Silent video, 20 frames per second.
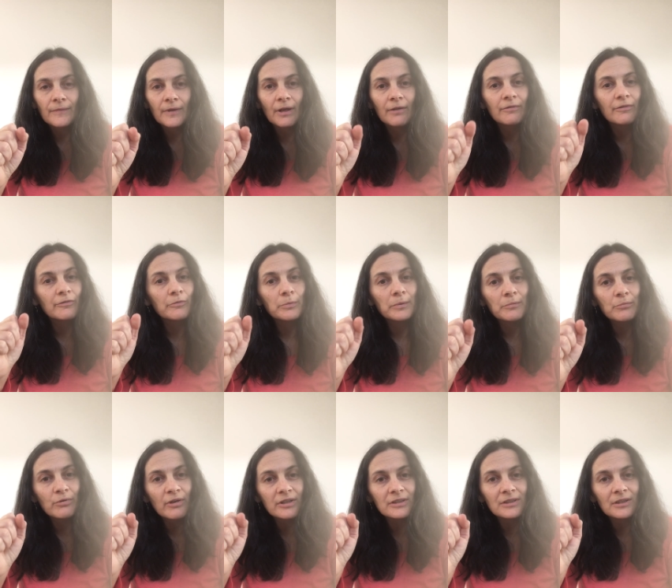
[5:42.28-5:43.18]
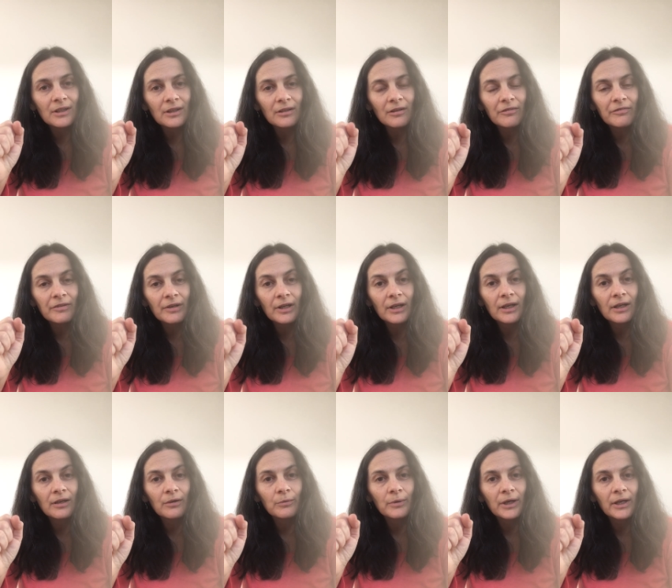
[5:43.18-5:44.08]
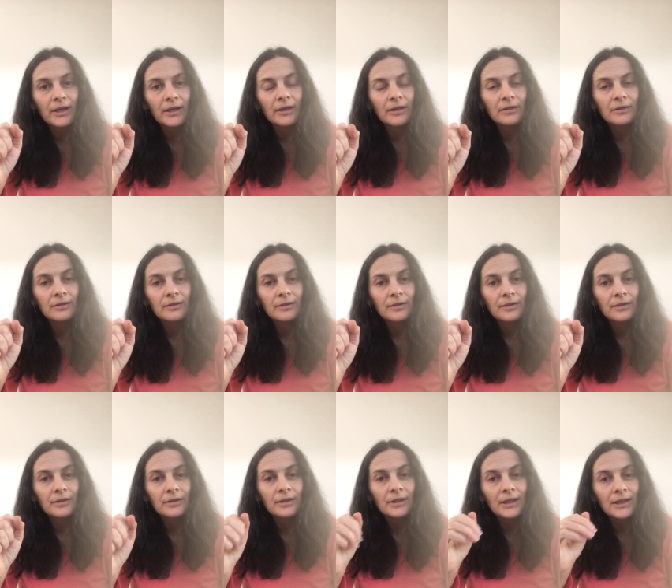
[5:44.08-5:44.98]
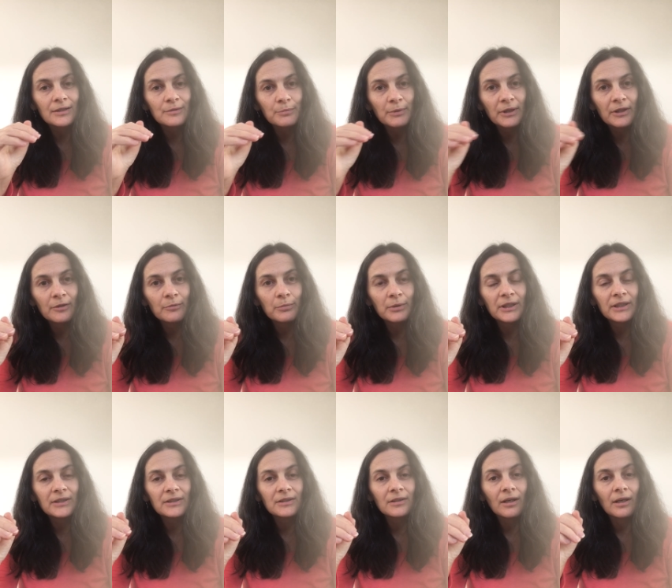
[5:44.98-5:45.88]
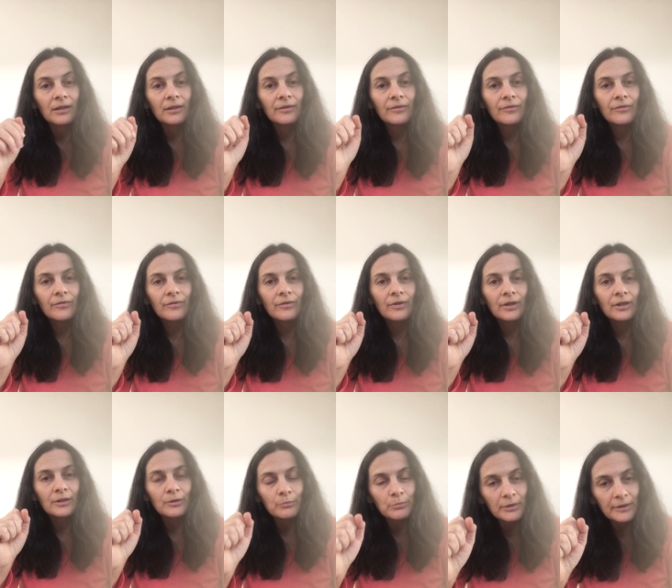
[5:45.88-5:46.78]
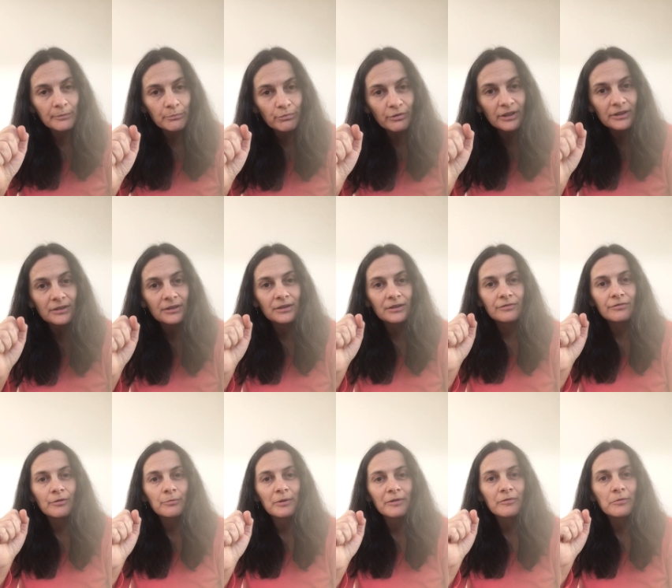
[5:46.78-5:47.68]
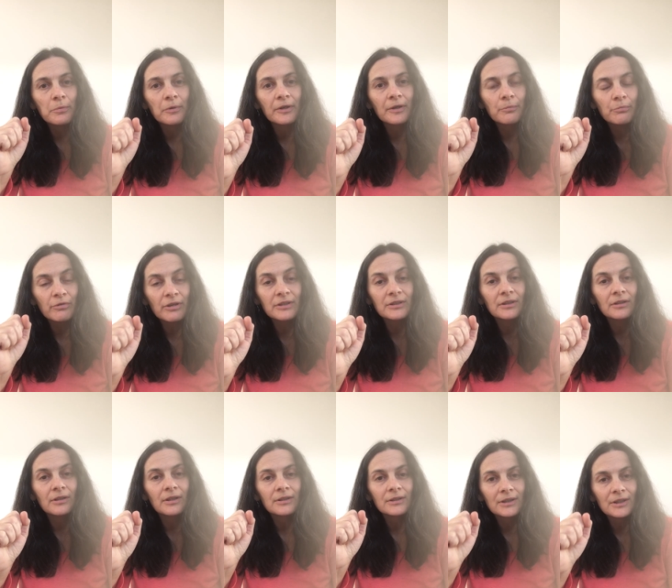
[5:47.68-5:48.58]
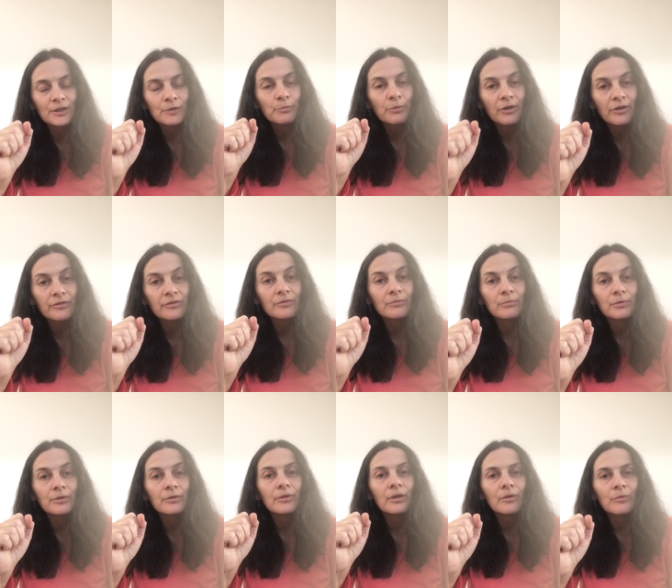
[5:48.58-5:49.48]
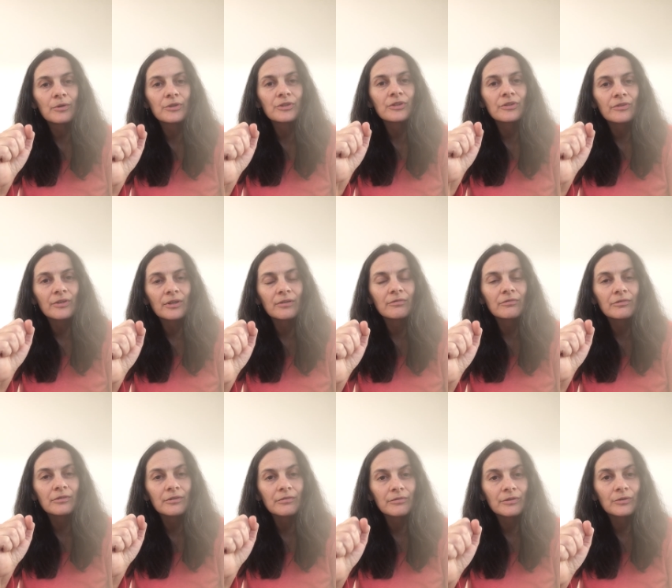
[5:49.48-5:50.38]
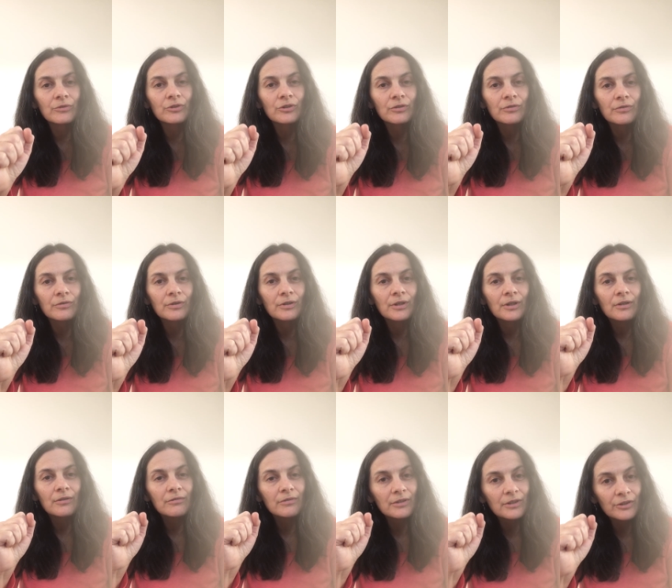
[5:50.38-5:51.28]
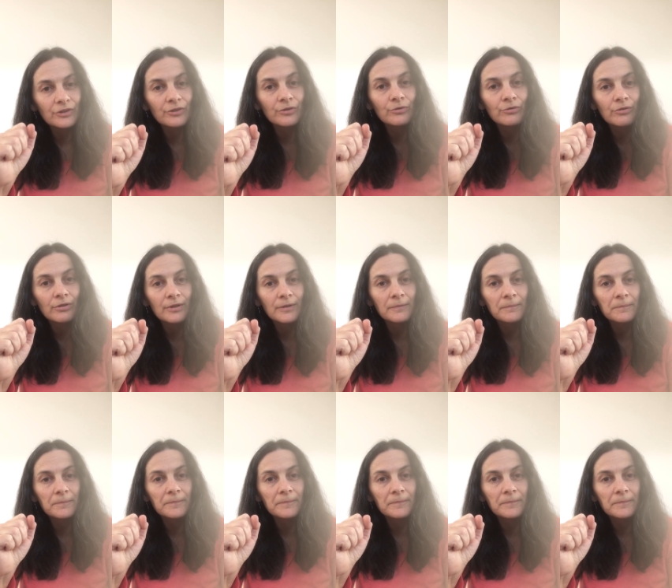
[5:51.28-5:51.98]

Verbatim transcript: I've never been present at a fire where there has been complete silence and complete presence from everybody present as each person blew their wishes in for the future for the children.